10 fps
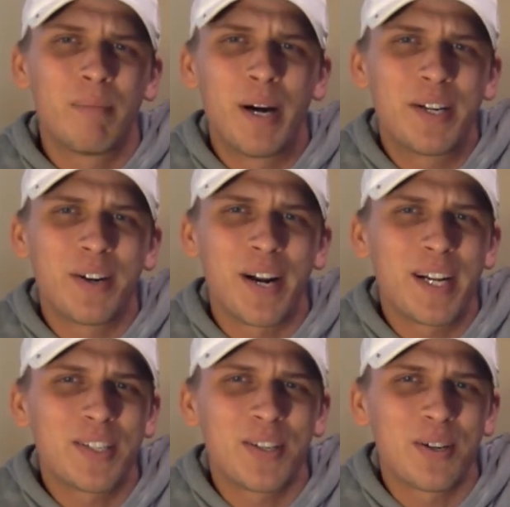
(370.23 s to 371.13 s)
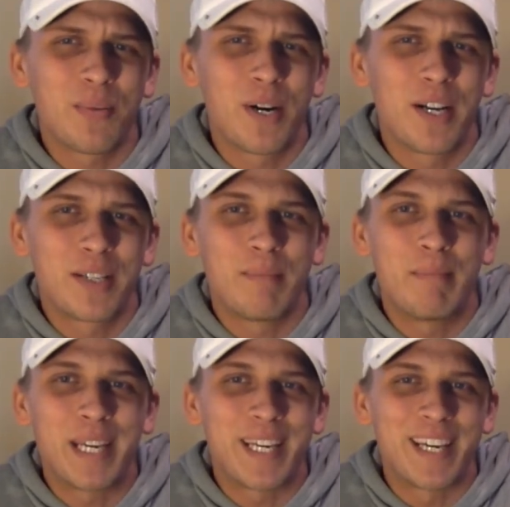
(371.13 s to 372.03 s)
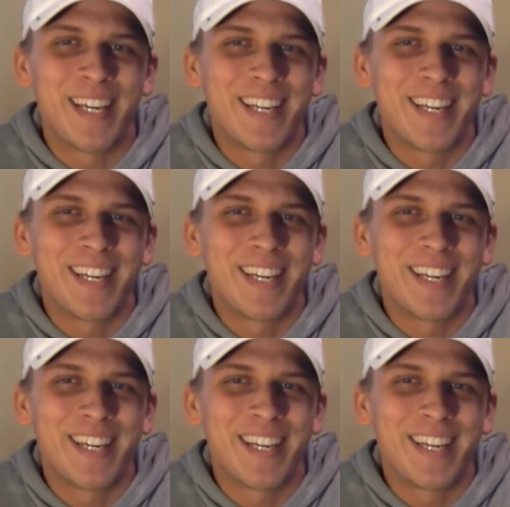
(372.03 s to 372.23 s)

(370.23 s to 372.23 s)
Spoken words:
But your answer was me.